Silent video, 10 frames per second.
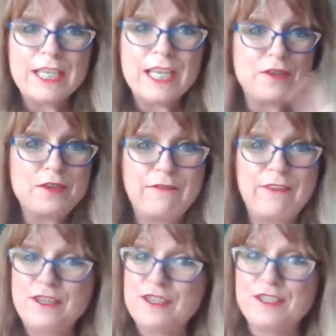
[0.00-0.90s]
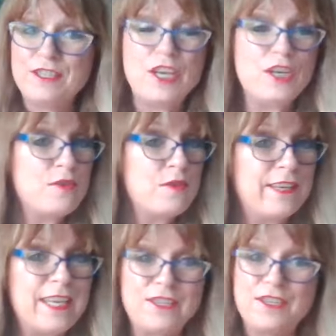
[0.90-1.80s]
to get notifications
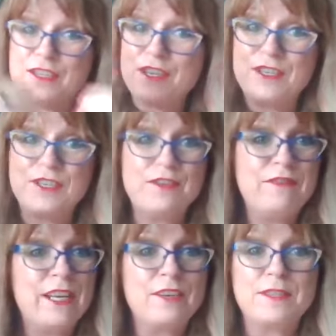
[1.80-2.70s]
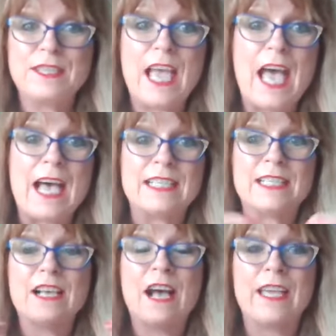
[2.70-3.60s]
notifications on new videos
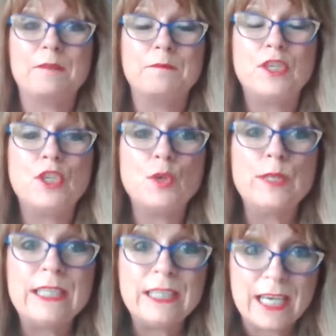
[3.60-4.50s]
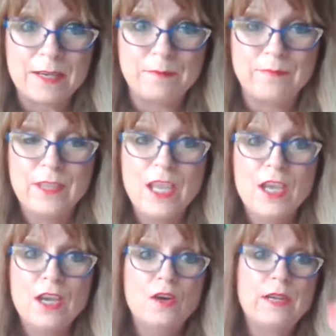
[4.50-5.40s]
as I am doing now.
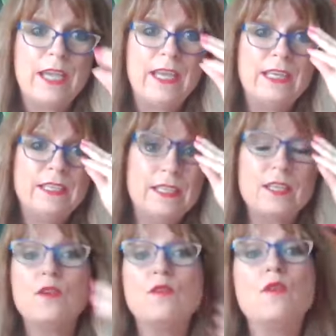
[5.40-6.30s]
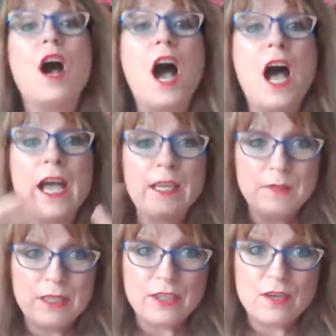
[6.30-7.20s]
Okay, so I
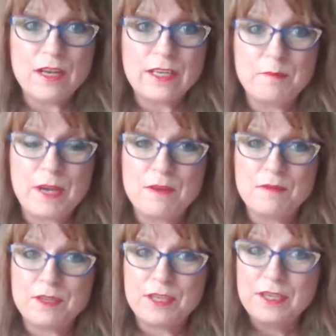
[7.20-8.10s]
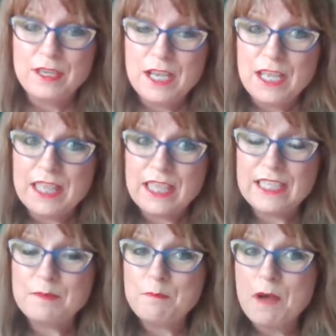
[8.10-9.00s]
am going to talk about
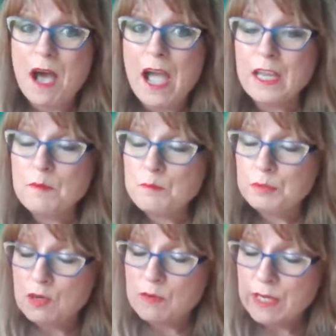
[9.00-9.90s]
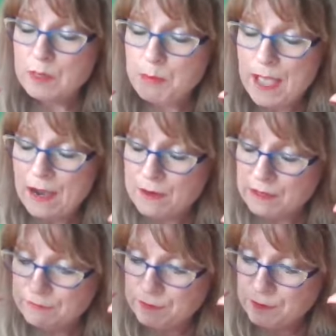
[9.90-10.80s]
this mind-blowing,
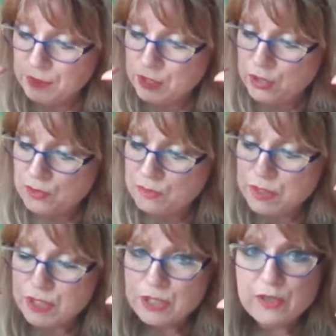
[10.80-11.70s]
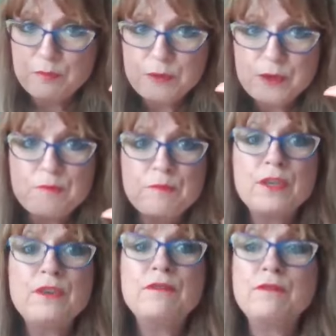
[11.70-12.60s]
powerful new super
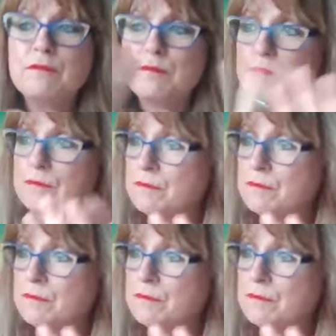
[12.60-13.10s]
moon